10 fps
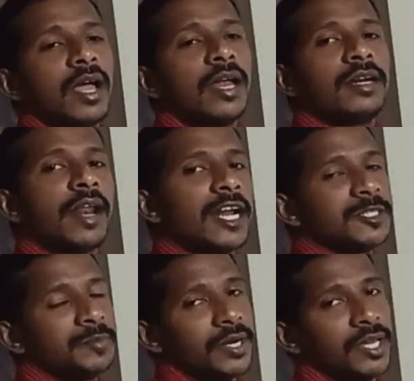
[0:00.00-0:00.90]
and
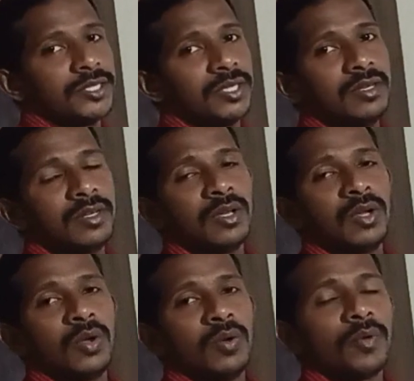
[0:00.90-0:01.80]
transportation
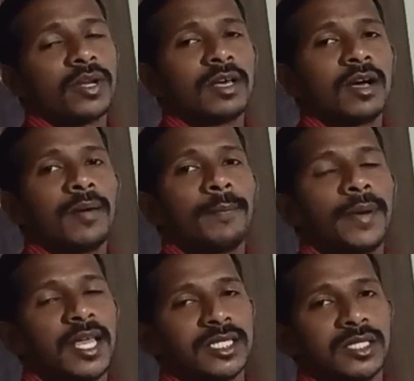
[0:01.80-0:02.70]
for the
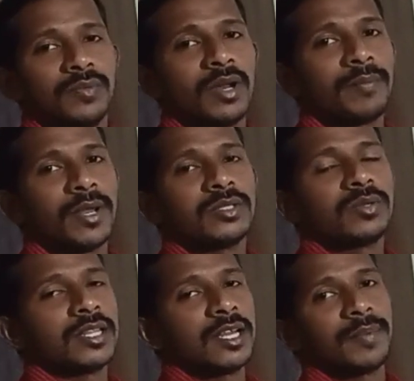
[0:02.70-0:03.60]
place, one place
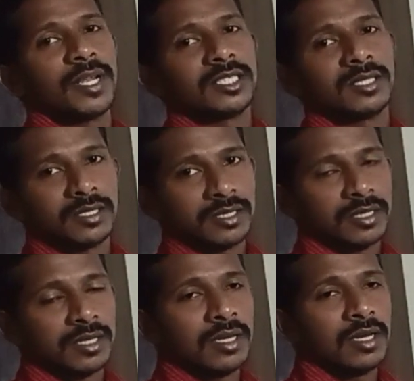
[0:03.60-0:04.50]
to another place.
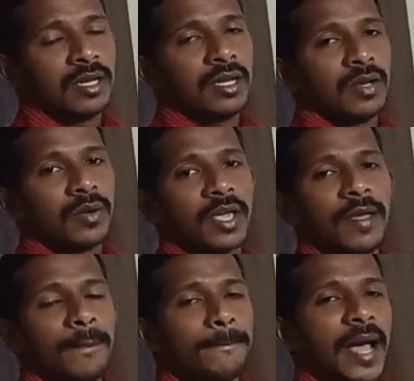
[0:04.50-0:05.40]

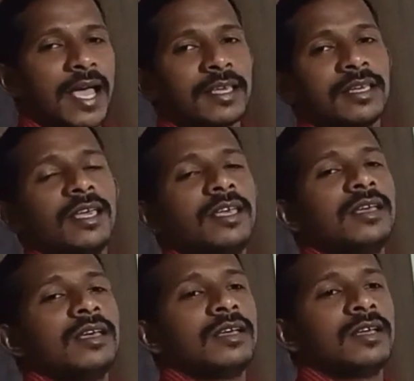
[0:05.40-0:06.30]
Okay,
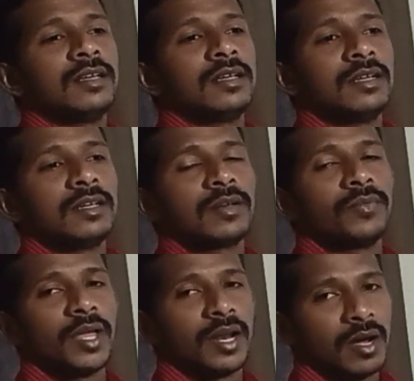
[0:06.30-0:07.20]
banking,
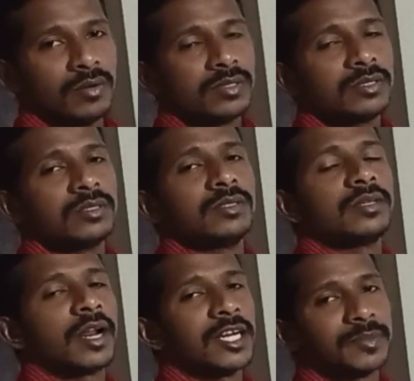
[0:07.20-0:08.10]
warehouse,
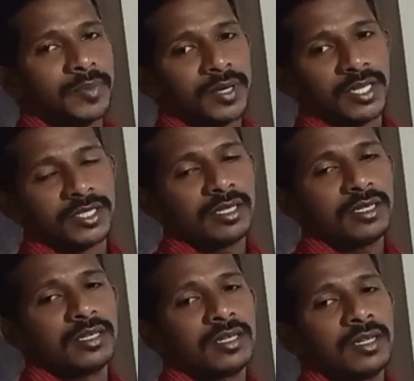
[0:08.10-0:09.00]

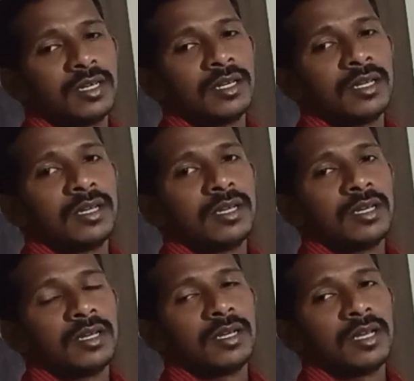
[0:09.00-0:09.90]
transportation,
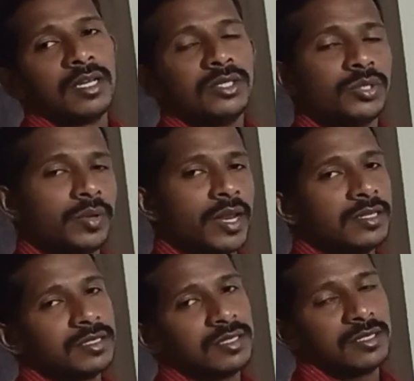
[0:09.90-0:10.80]

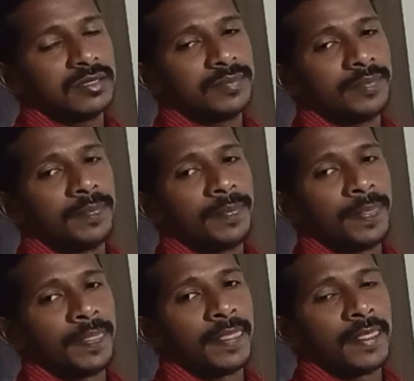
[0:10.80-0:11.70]
insurance,
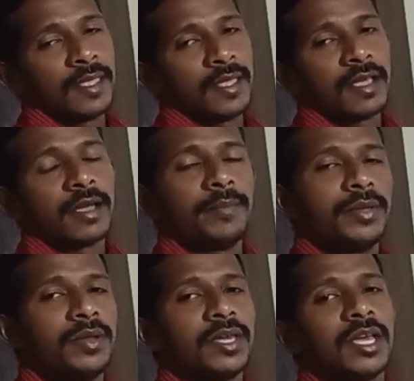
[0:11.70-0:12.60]

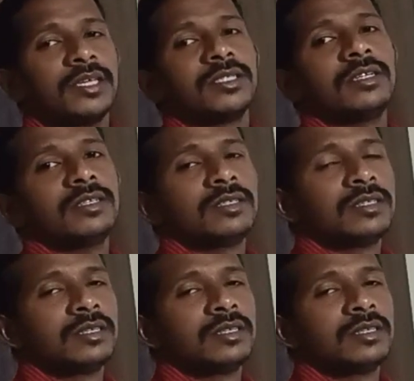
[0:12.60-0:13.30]
communication.